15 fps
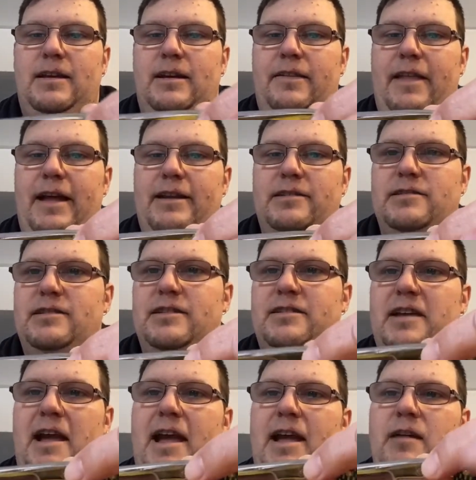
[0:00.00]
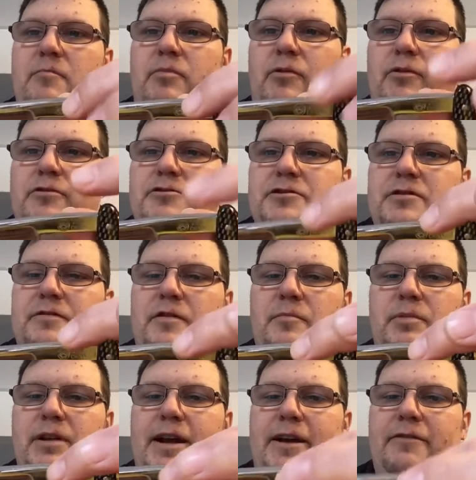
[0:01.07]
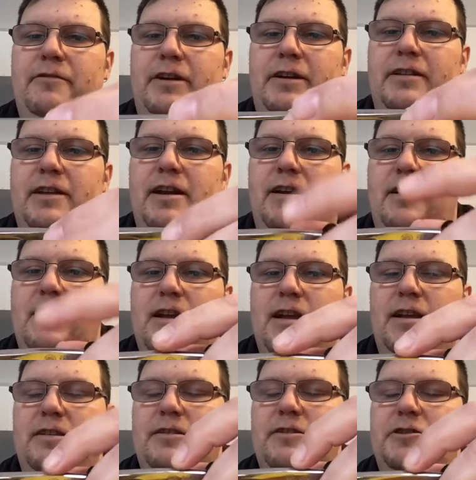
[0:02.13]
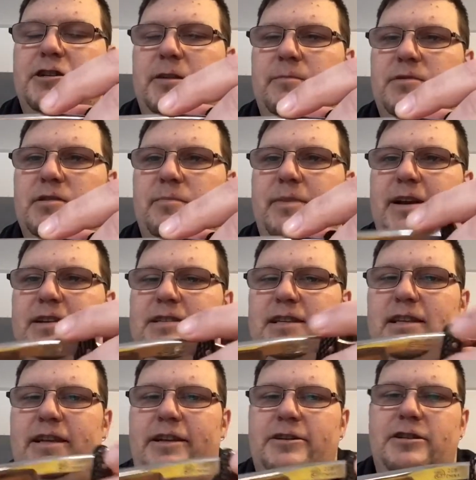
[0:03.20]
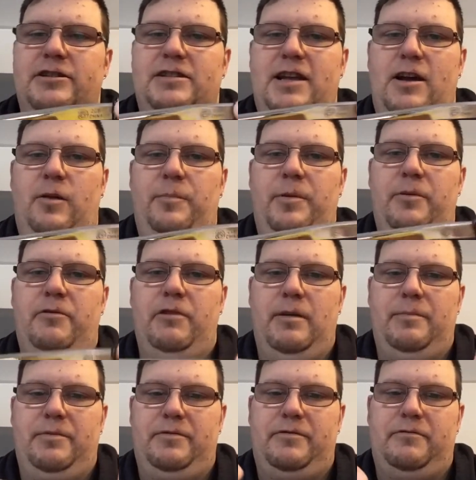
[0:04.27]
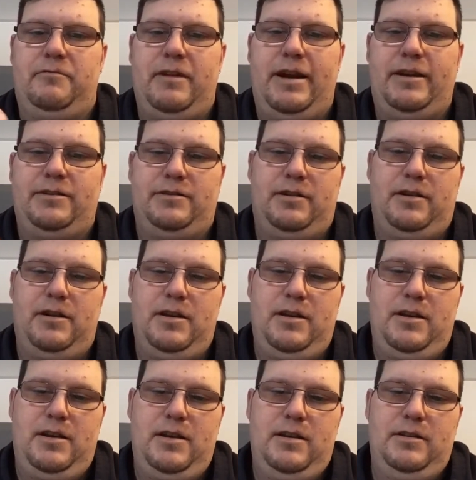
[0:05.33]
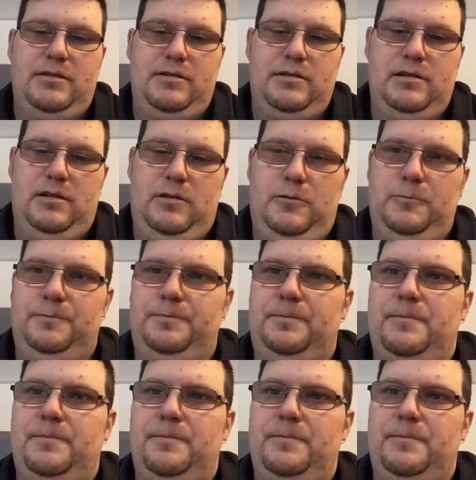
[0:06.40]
And that is the tang portion of your blade right there. The jimps are basically just to help you grip the razor. So